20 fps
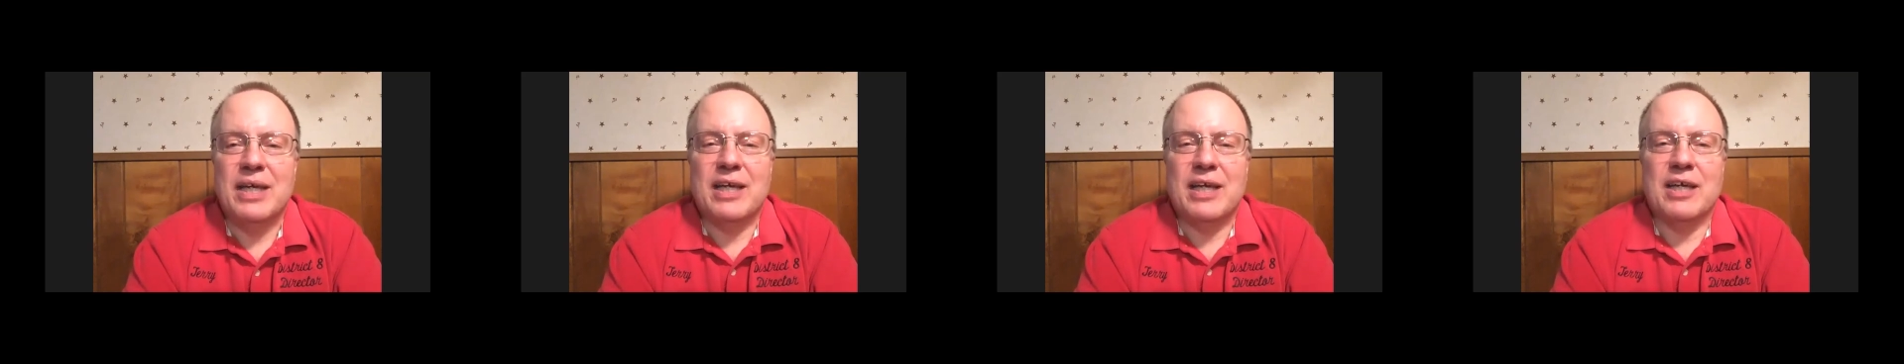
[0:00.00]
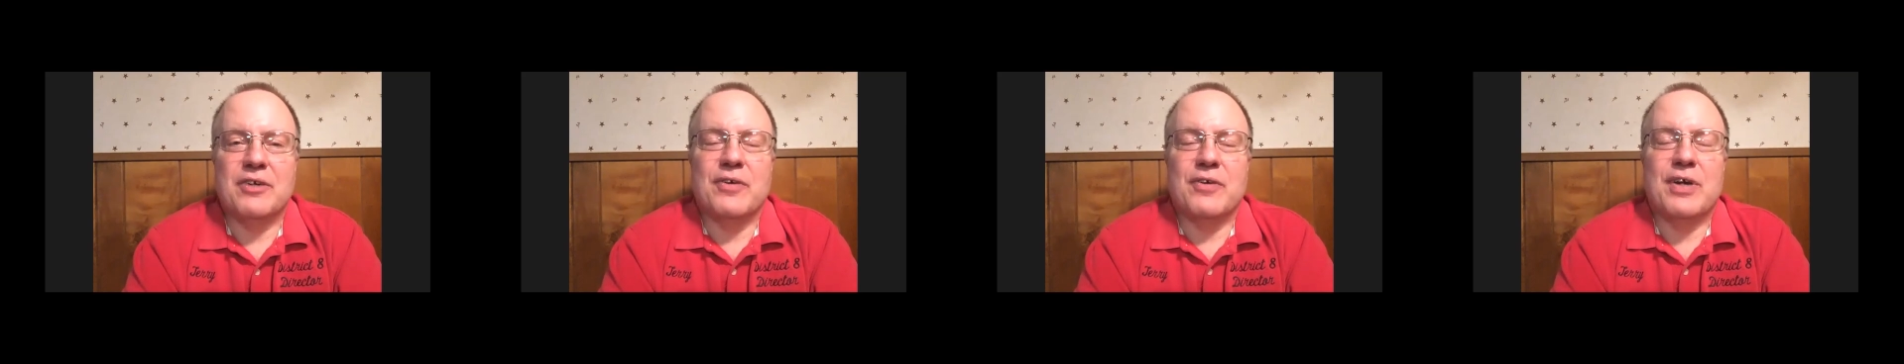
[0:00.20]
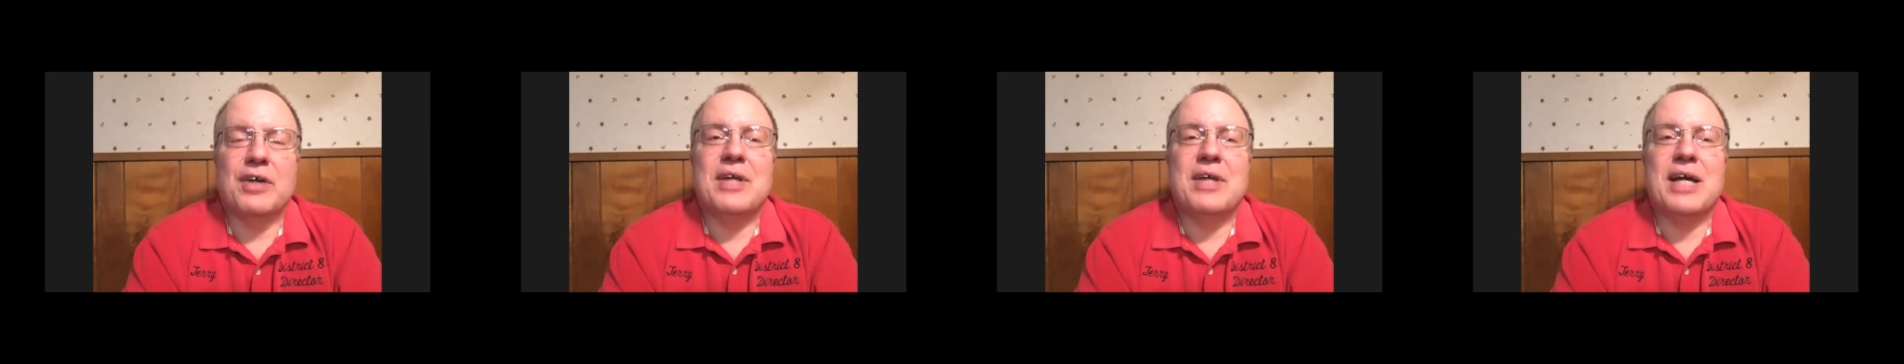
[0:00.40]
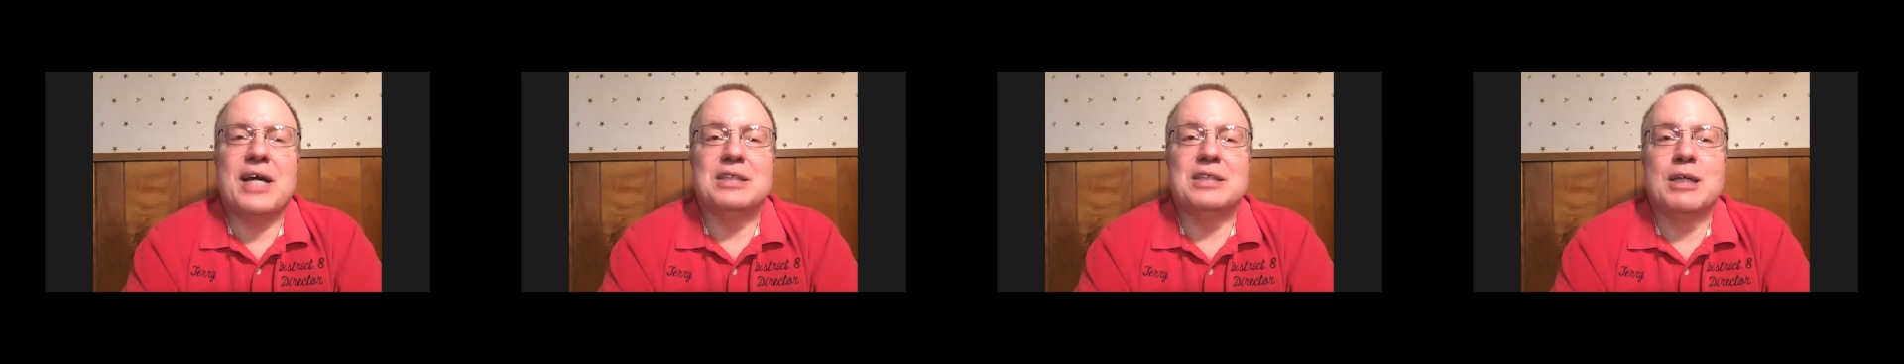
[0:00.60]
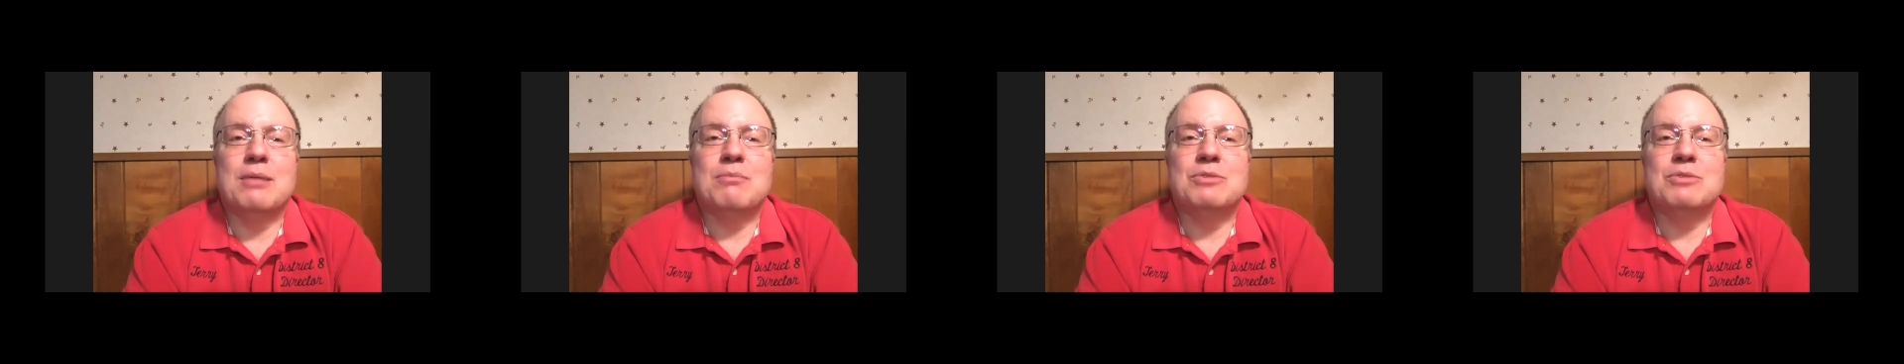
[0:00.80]
And around that
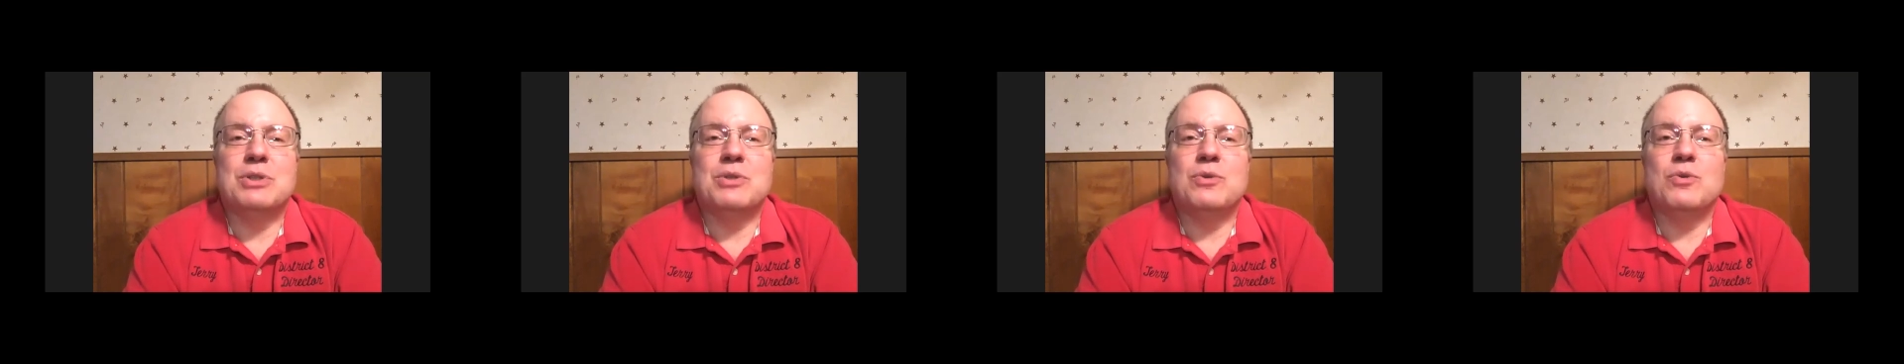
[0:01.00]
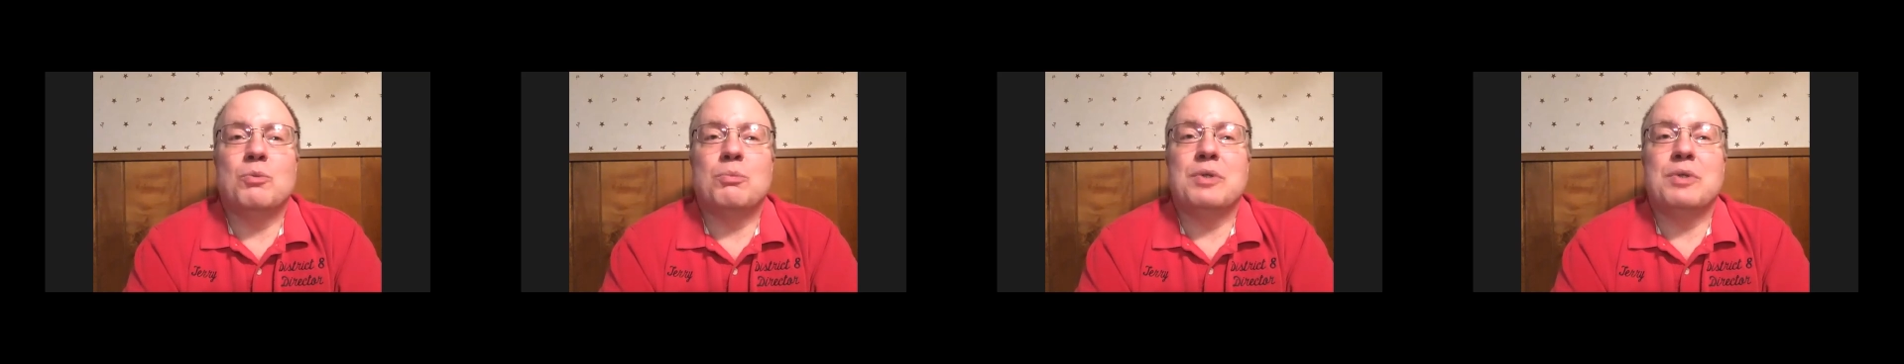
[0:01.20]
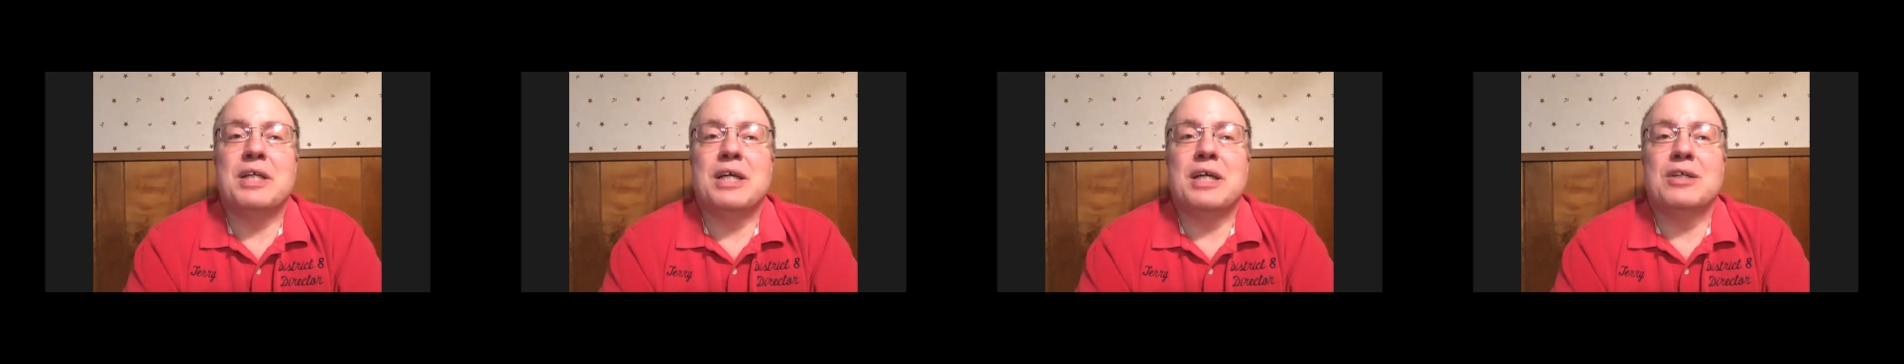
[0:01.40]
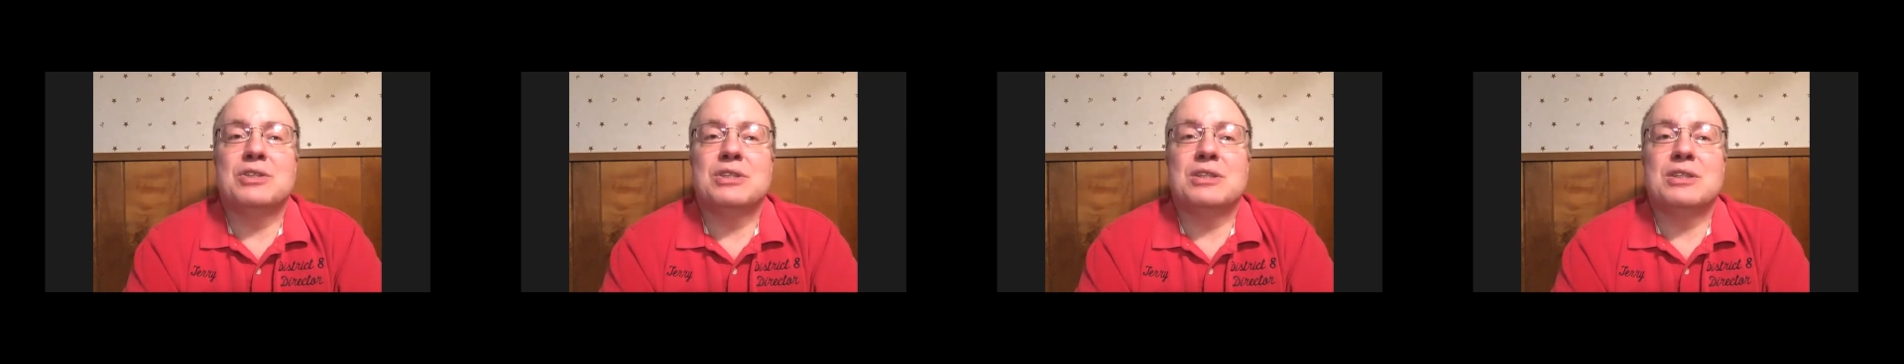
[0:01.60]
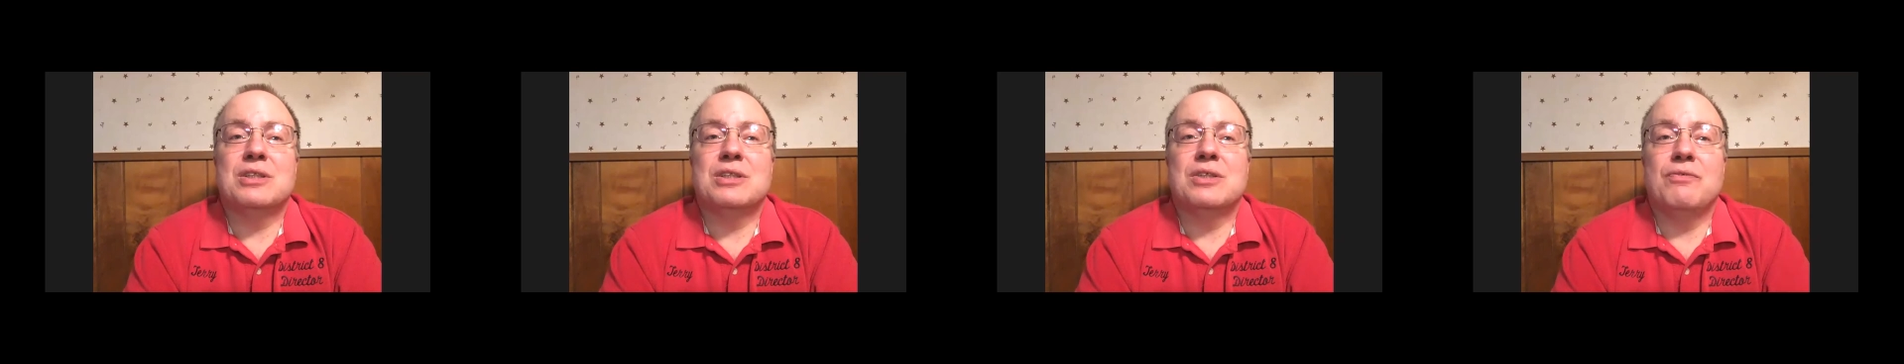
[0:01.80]
time too, we'll be
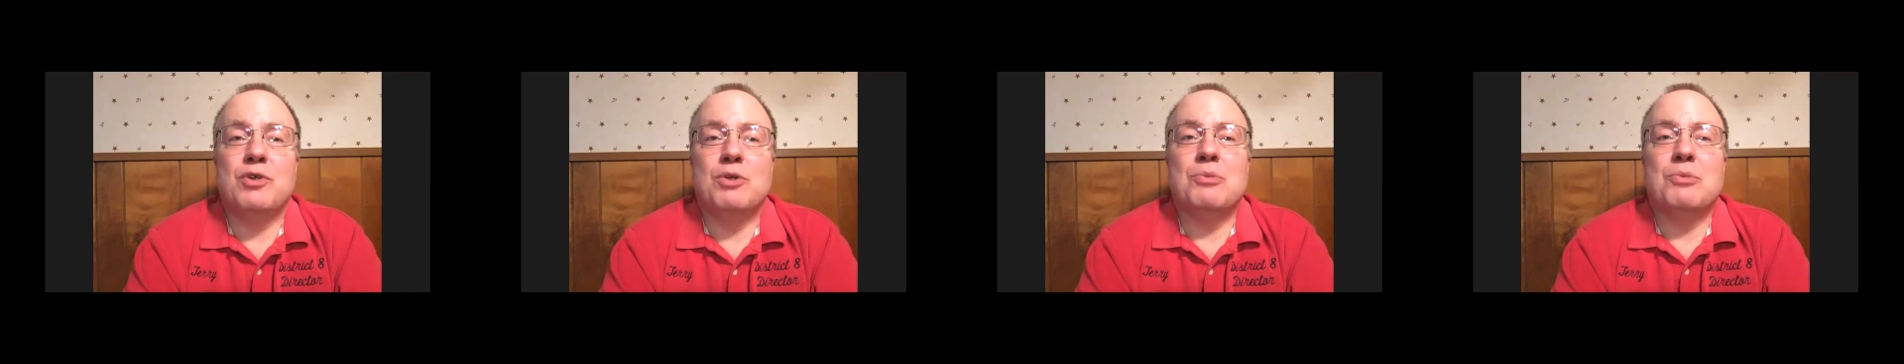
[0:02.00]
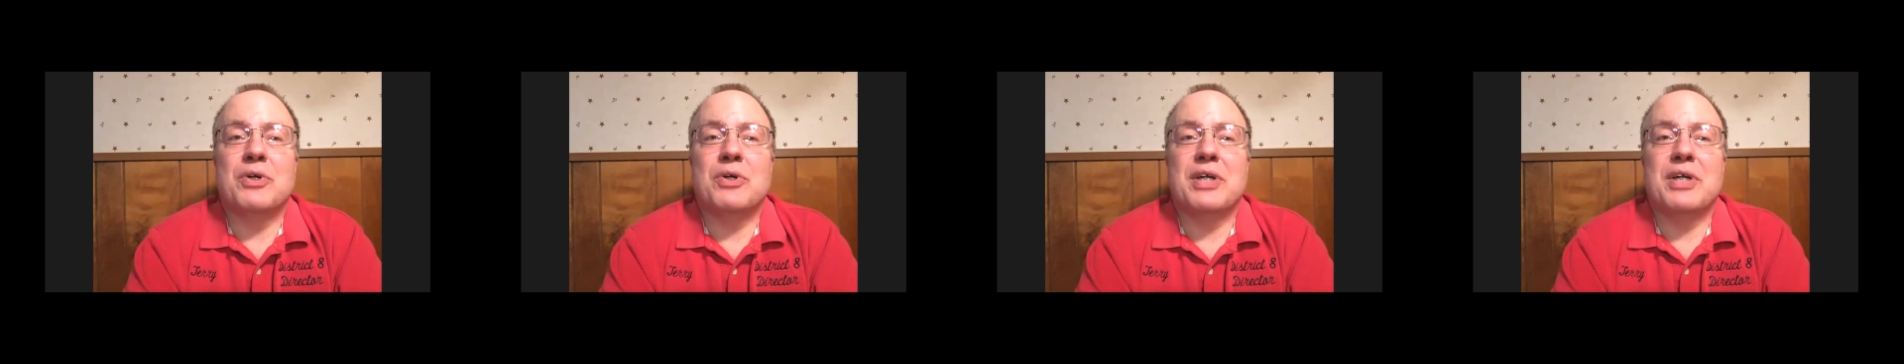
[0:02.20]
announcing a few more